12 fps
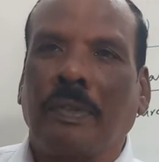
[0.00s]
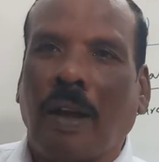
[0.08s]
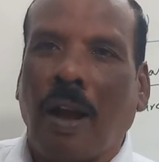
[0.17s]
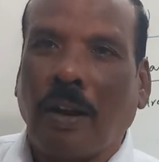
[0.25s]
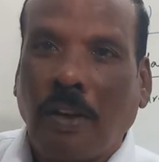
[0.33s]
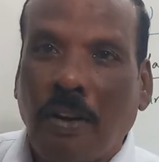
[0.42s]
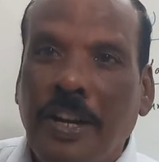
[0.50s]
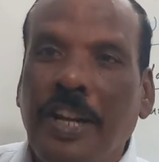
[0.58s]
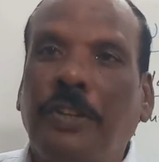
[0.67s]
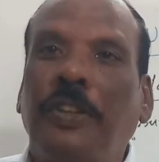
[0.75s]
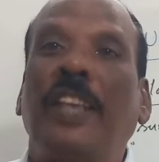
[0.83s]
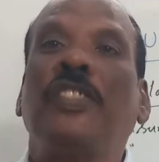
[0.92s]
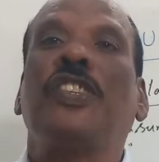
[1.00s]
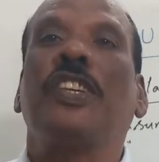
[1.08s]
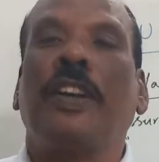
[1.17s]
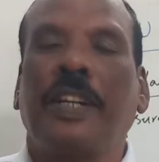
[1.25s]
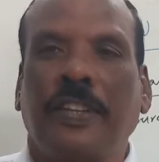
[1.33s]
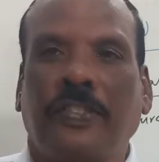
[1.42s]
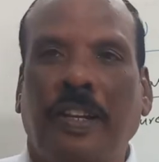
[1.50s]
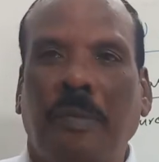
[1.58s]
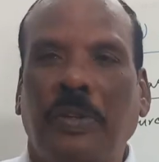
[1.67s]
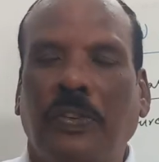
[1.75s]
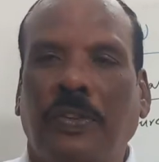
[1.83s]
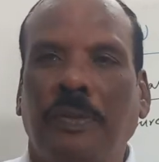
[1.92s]
According to NCERT
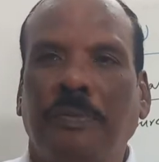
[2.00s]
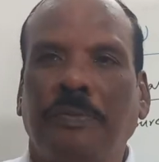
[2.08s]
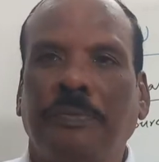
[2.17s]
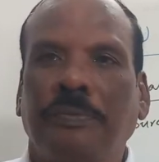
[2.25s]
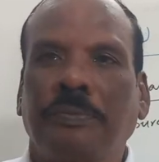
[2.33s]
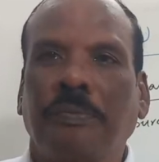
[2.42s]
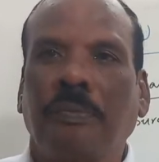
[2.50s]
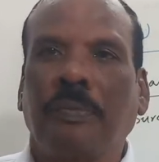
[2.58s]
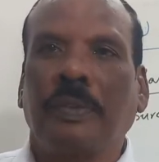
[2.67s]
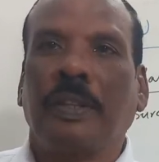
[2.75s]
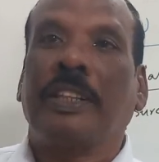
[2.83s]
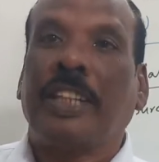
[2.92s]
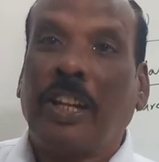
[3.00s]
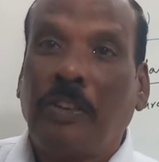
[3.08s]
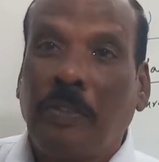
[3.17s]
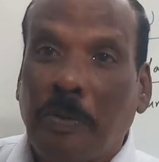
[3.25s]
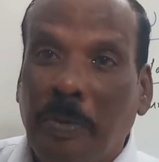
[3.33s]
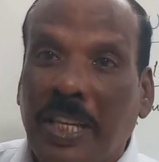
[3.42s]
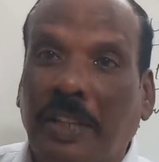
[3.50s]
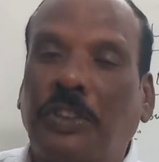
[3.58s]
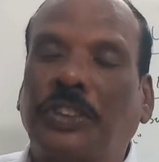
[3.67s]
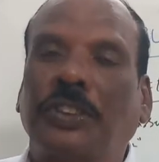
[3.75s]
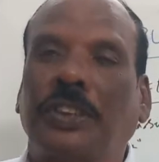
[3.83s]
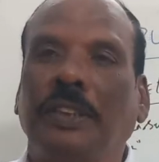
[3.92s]
syllabus, there will be a
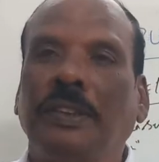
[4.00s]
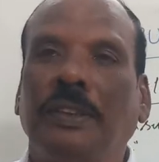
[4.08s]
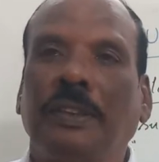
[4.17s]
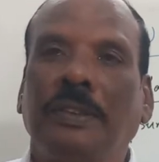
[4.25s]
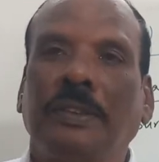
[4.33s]
question